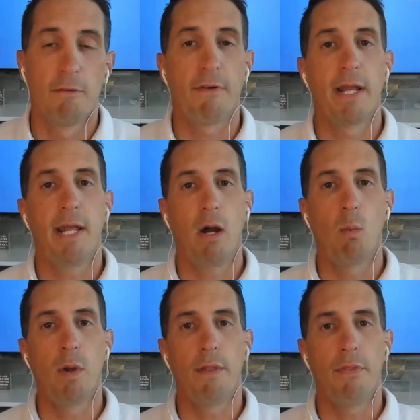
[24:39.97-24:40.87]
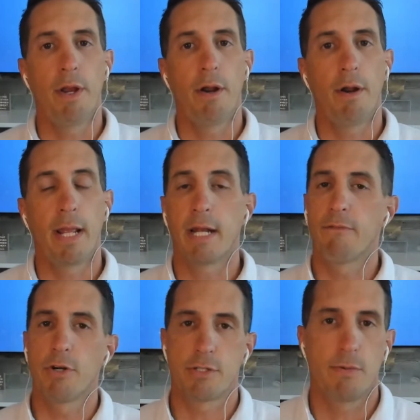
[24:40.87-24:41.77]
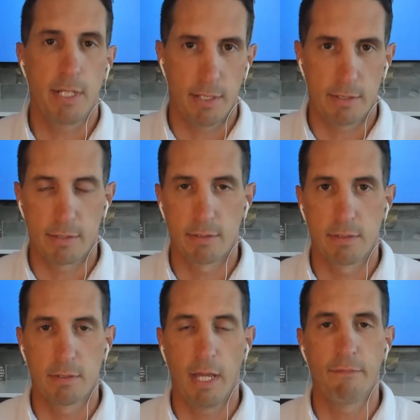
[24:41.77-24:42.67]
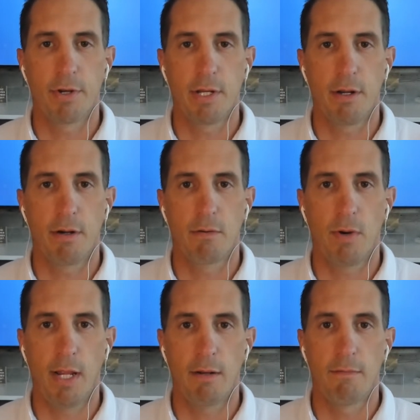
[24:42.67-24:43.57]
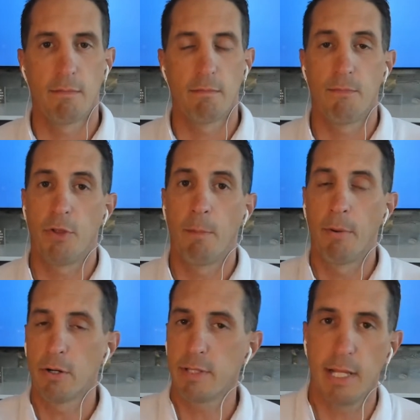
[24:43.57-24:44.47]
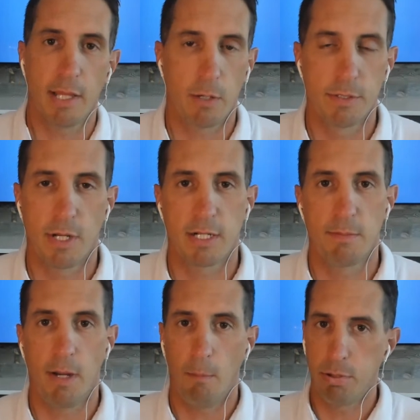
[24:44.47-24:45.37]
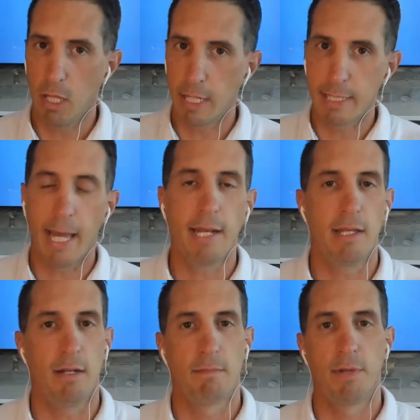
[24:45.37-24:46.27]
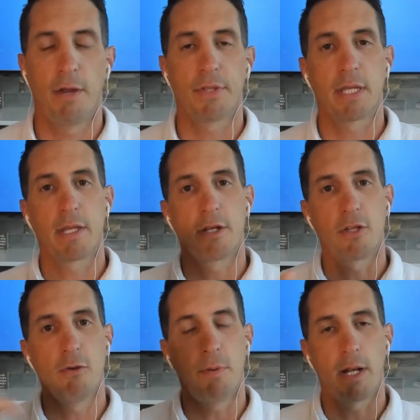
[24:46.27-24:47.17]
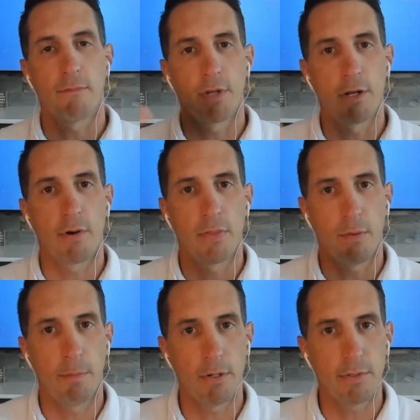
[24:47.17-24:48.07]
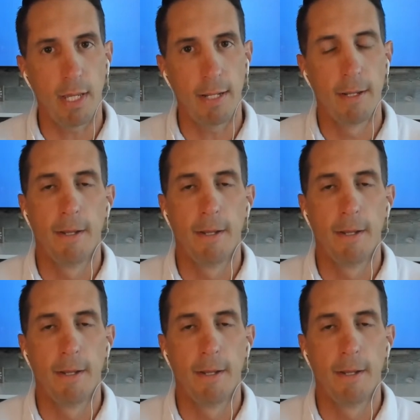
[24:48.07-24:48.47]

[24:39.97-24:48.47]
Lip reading: Find out when their anniversary is every year, right? Their birthday, like we talked about, plug that in. Now they can get a coupon every year on their birthday.